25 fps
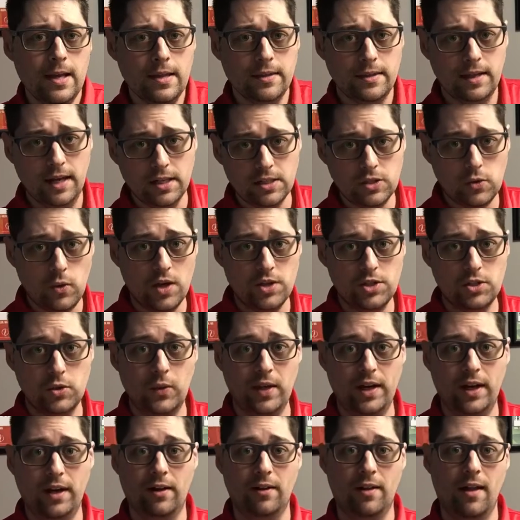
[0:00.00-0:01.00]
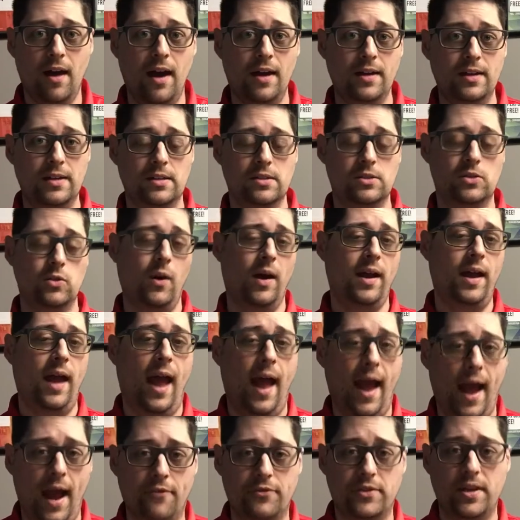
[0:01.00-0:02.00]
The next question we hear a lot is, do I
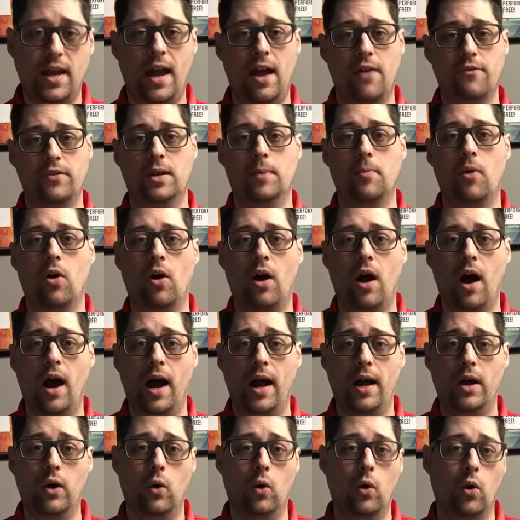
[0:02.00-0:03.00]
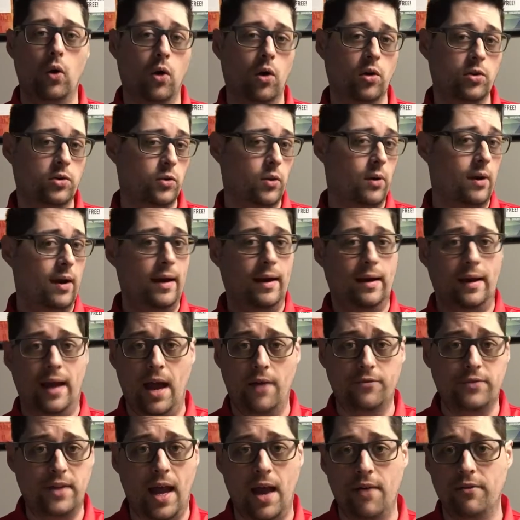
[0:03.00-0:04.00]
have to have an MRI or do I
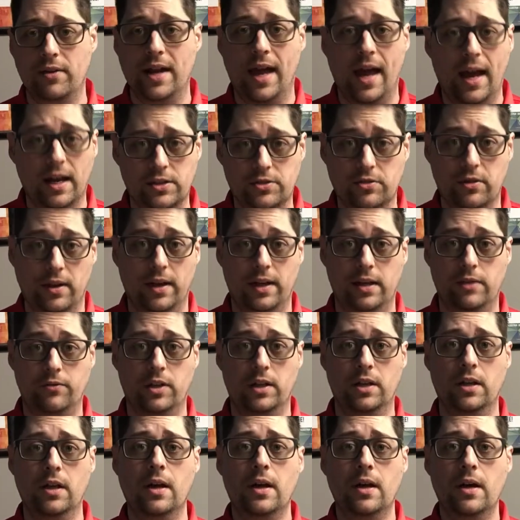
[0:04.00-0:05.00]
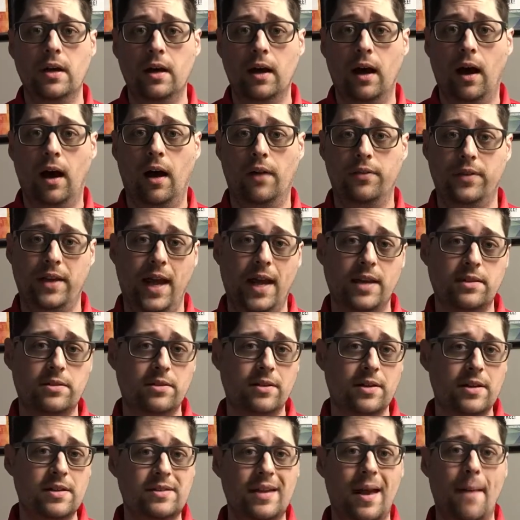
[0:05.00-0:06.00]
have to have an X-ray even? The
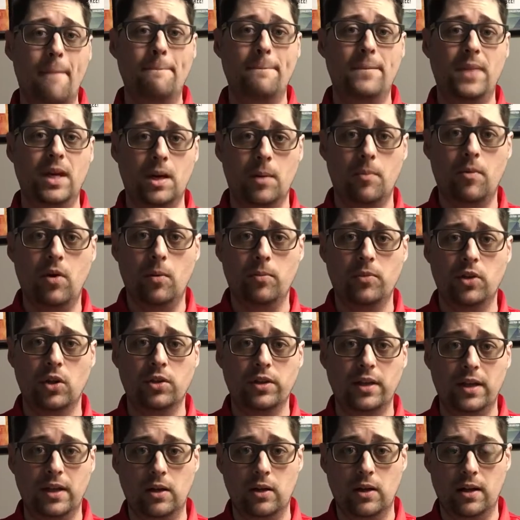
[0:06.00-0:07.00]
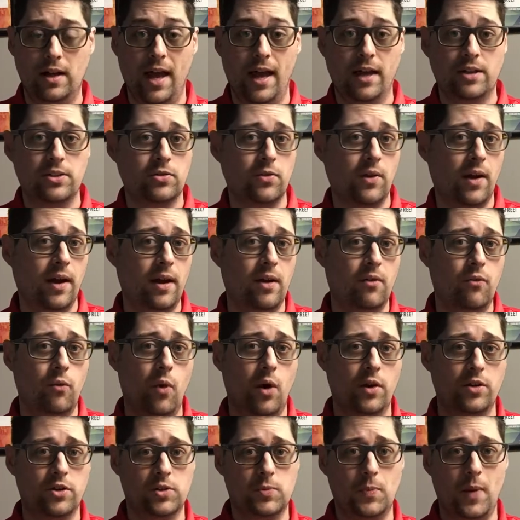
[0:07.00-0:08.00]
answer is, at minimum, you'll need an X-ray of
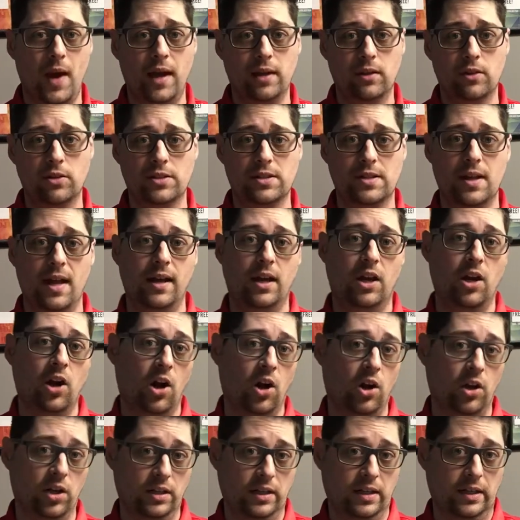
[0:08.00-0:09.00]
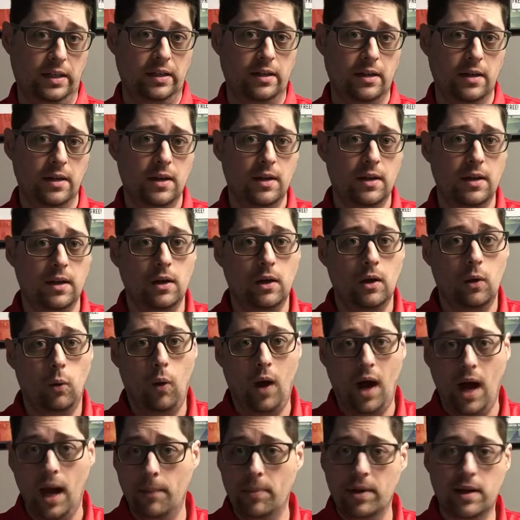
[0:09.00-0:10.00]
what your spine looks like currently.
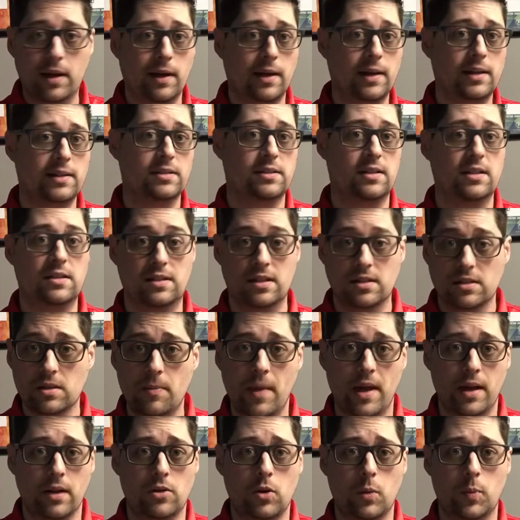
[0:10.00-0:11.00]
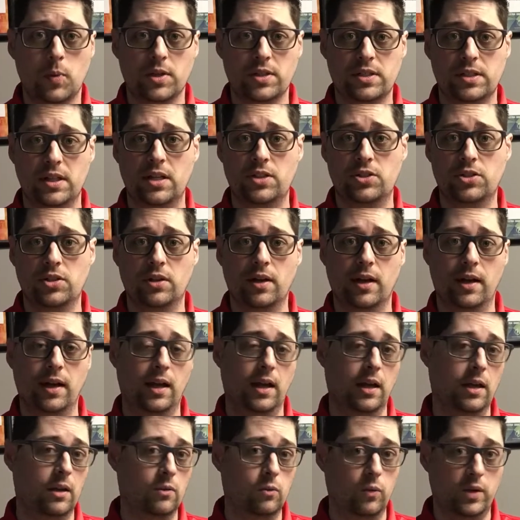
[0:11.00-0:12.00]
Why? Because this is a medical procedure
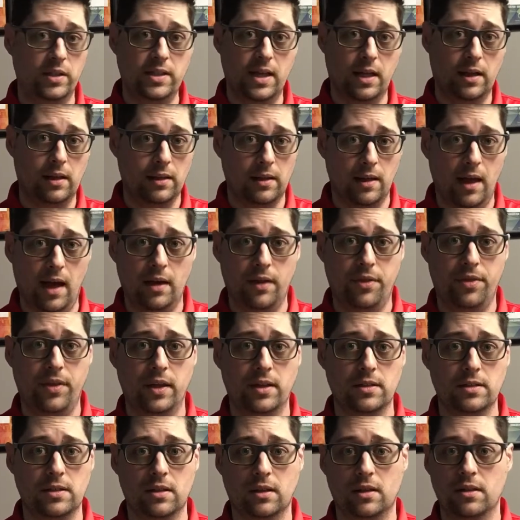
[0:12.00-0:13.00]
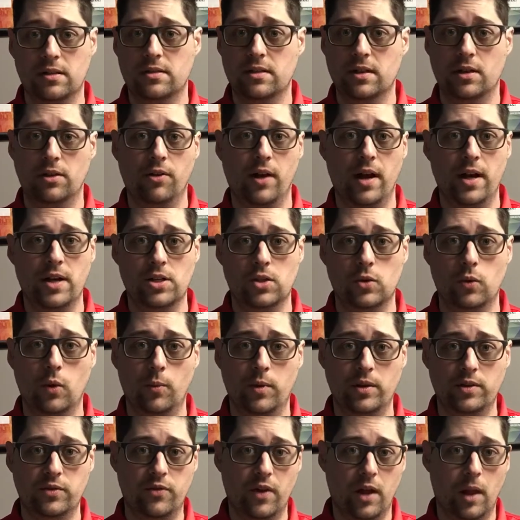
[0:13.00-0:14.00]
and we take a lot of things into consideration when
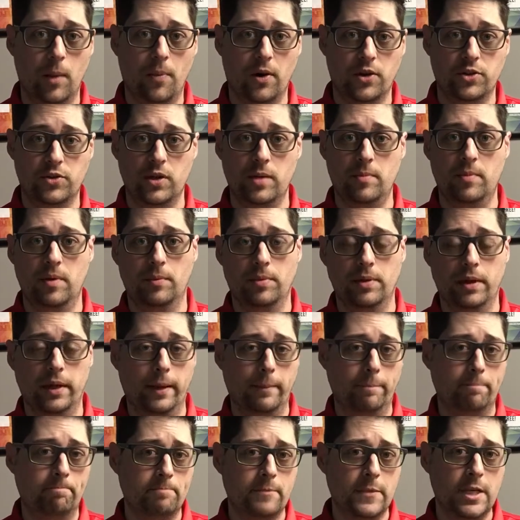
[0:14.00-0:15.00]
we develop our treatment plan.